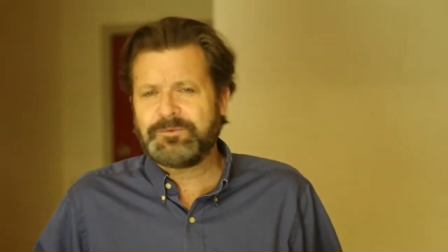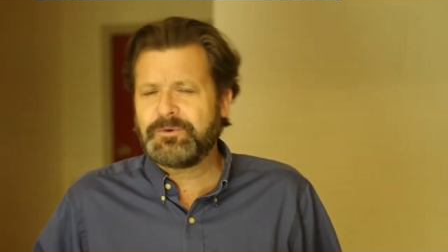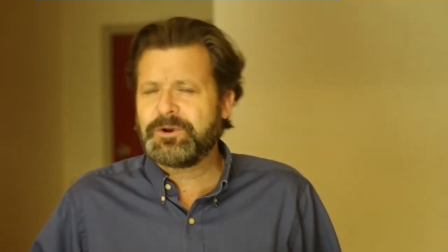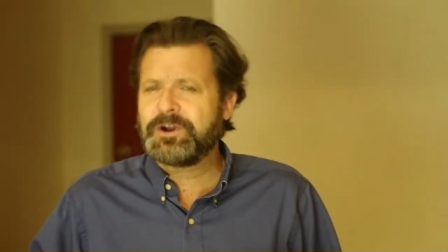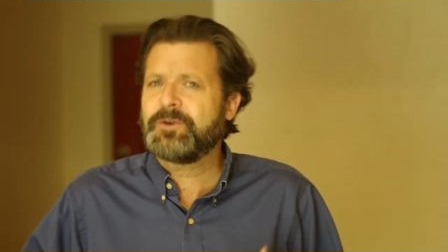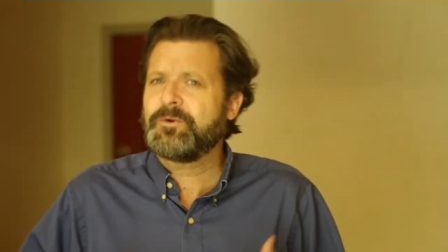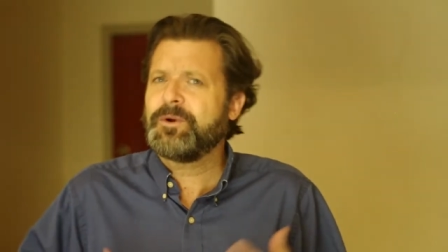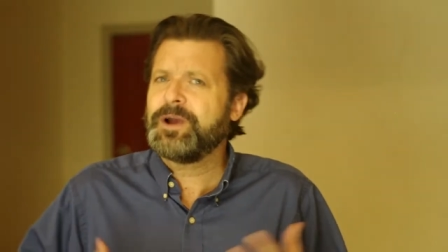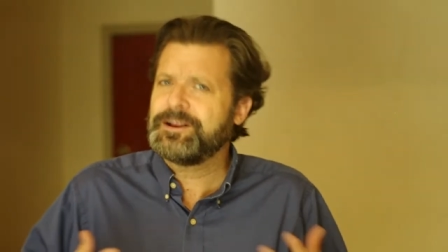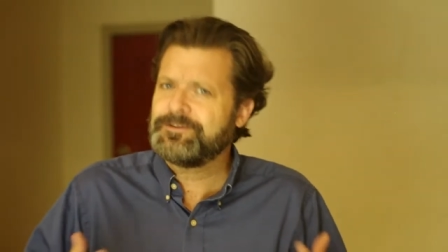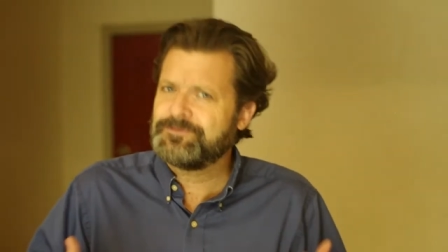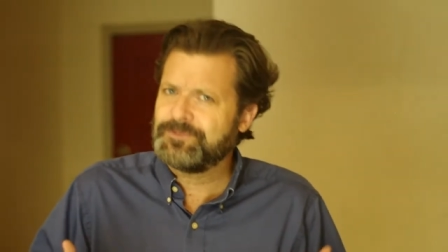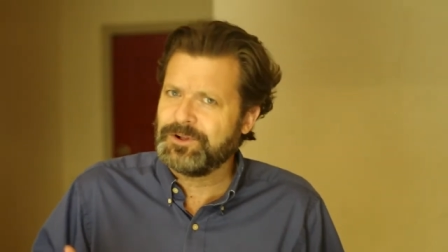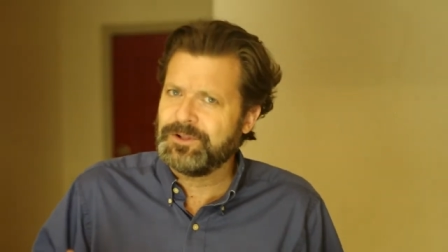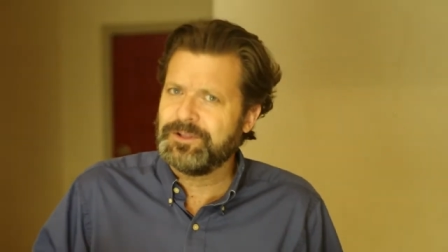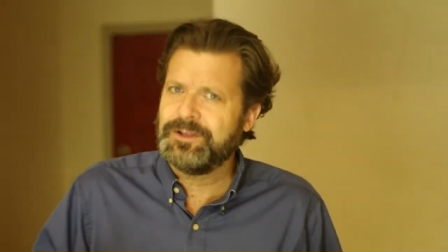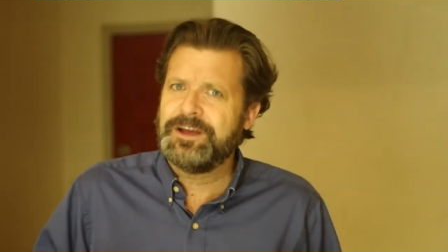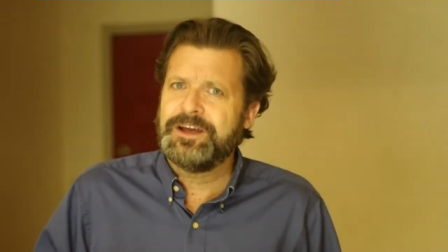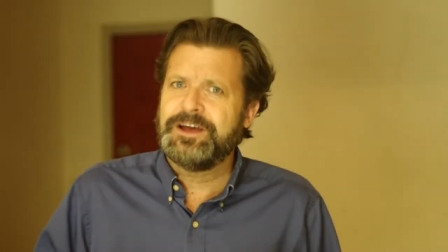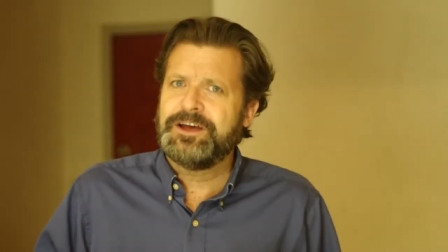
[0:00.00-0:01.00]
and we're
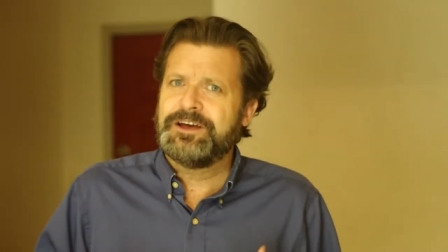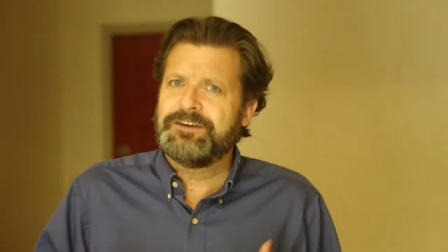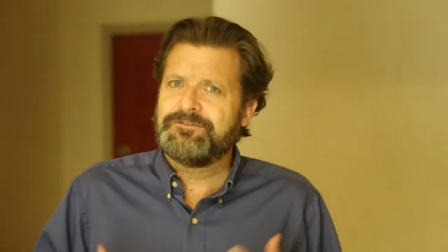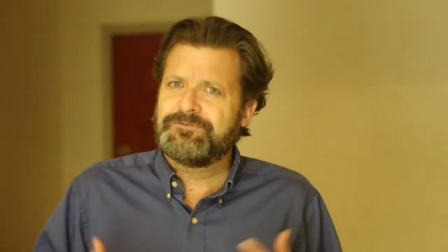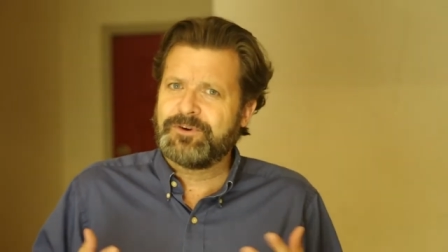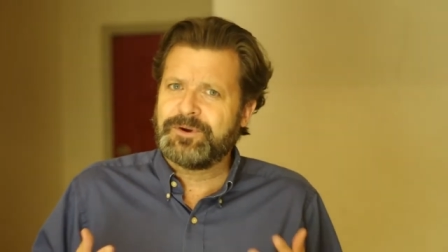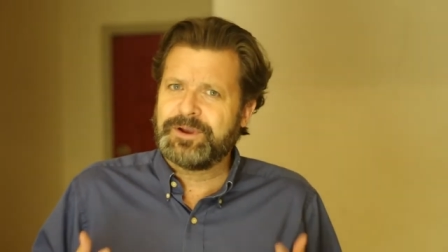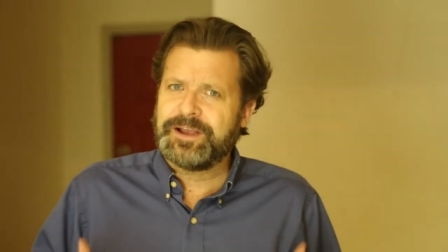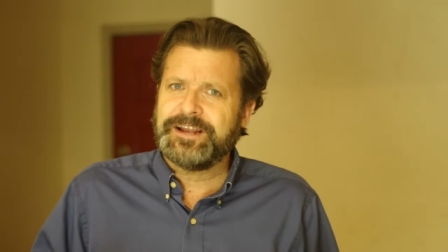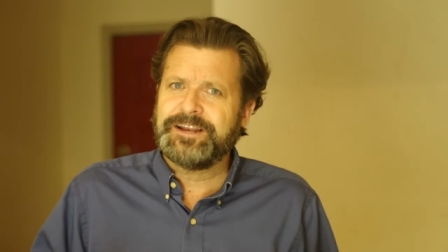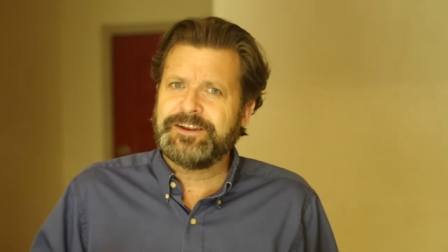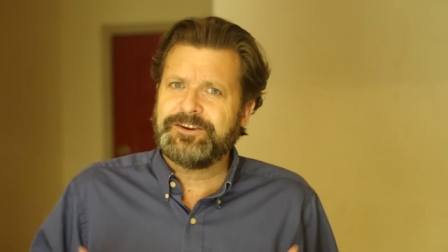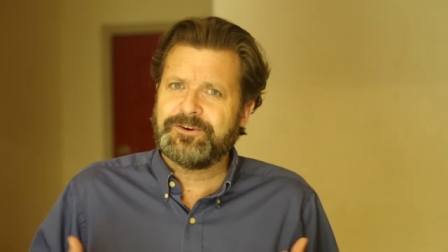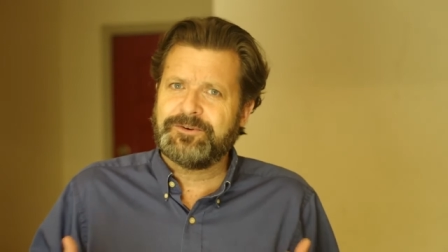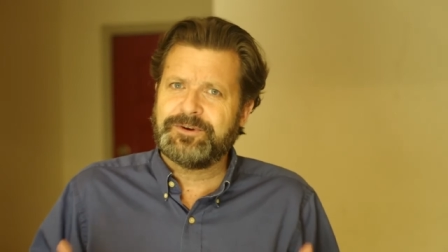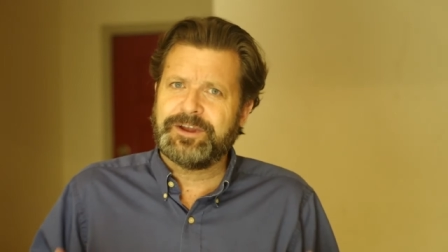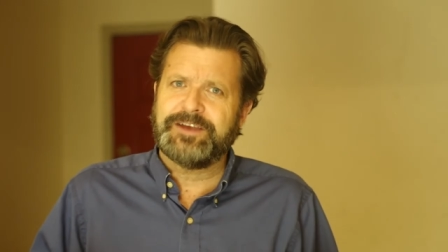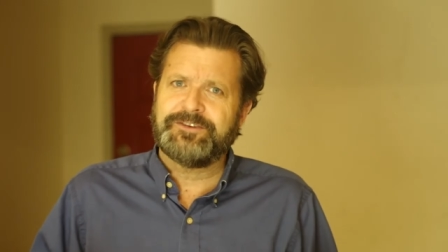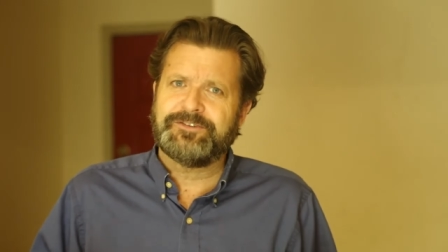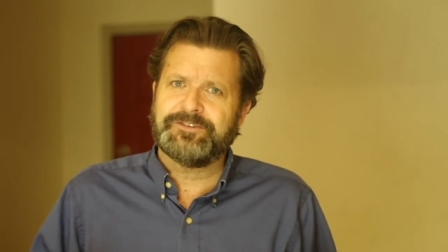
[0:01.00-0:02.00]
grateful for any
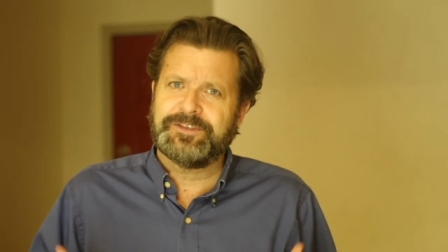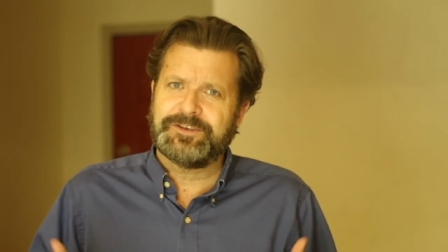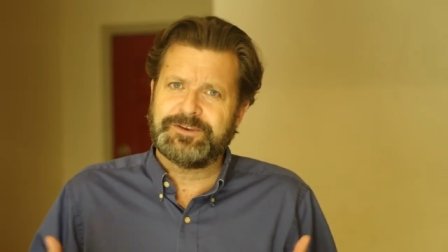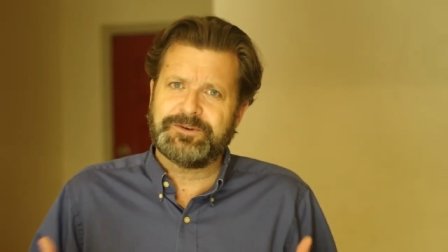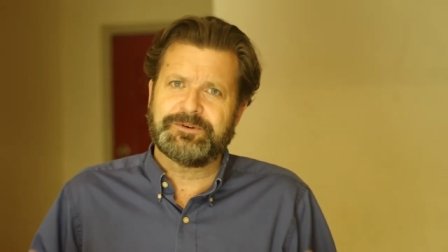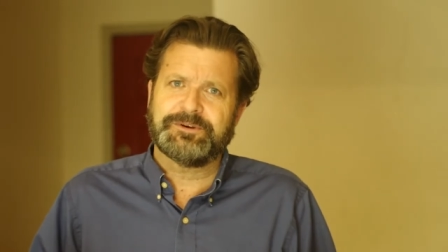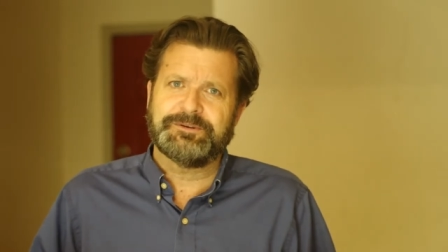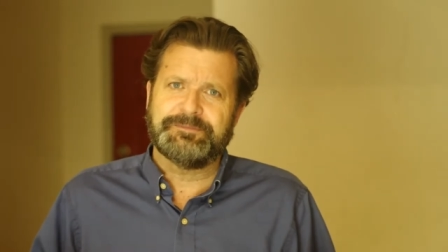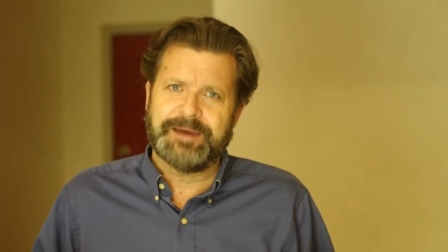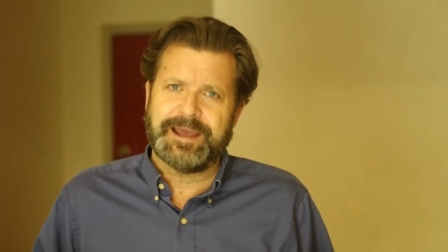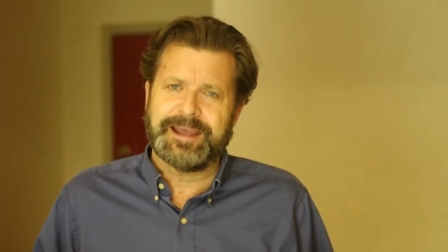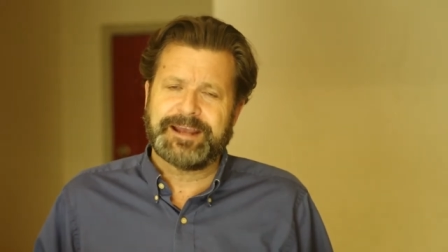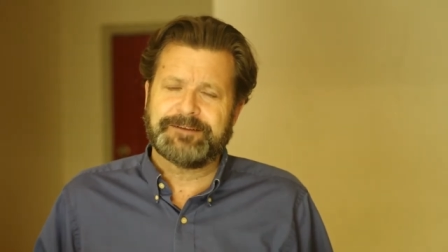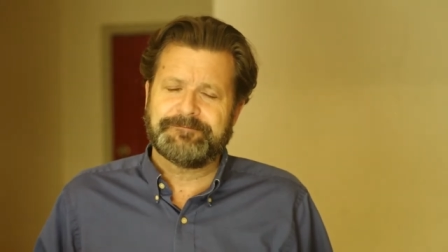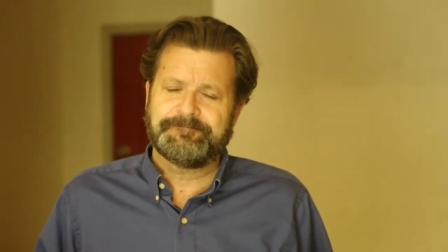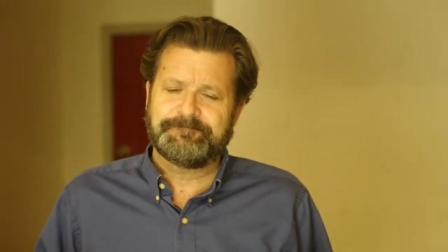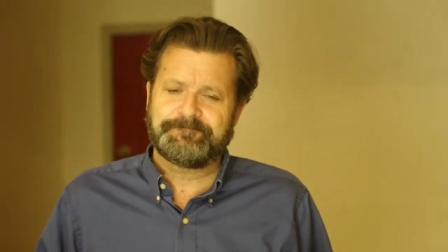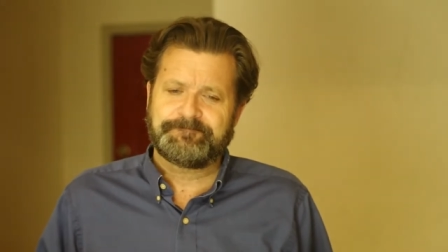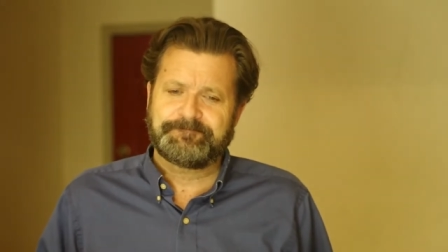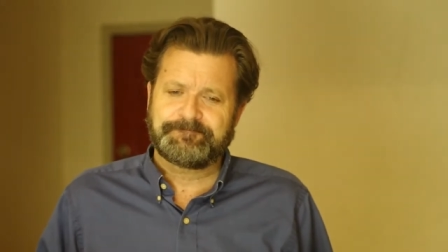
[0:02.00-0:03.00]
donation that you can make.